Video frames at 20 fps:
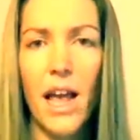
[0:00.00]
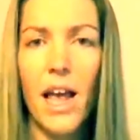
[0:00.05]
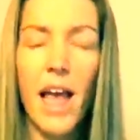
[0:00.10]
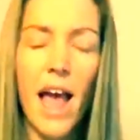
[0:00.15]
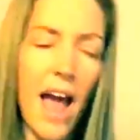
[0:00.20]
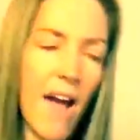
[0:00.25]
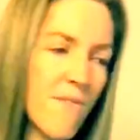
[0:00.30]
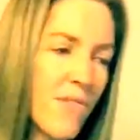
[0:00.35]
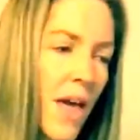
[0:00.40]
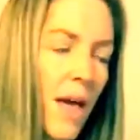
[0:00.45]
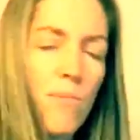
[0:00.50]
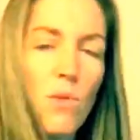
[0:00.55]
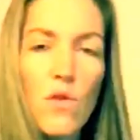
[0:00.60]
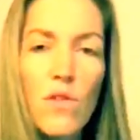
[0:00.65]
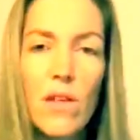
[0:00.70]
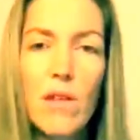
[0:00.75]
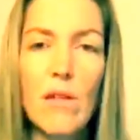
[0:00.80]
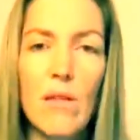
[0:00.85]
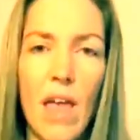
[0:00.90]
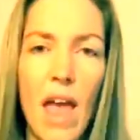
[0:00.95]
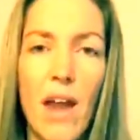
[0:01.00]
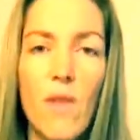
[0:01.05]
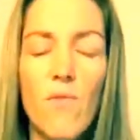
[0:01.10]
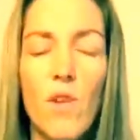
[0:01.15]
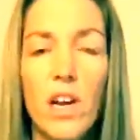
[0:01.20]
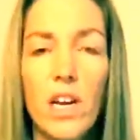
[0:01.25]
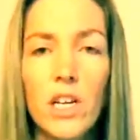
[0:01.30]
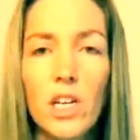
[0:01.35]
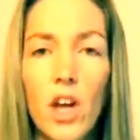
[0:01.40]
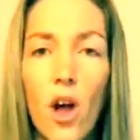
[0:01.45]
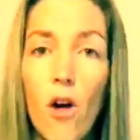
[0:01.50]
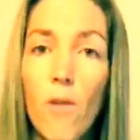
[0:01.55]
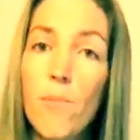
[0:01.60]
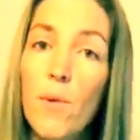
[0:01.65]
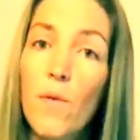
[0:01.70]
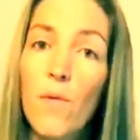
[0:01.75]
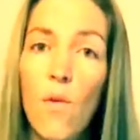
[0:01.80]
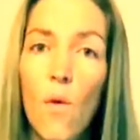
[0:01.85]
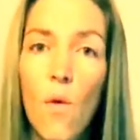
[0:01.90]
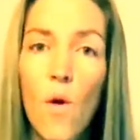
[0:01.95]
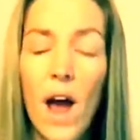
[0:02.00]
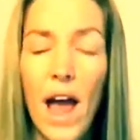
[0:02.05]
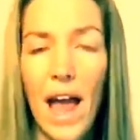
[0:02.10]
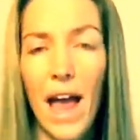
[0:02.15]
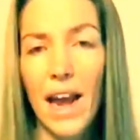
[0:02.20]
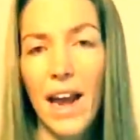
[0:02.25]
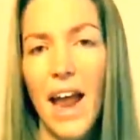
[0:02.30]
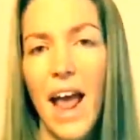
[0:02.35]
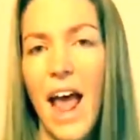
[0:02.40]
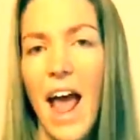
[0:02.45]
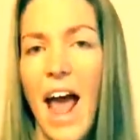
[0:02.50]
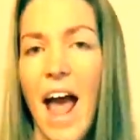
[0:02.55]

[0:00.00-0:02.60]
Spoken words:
Have that music stand ready to go beforehand.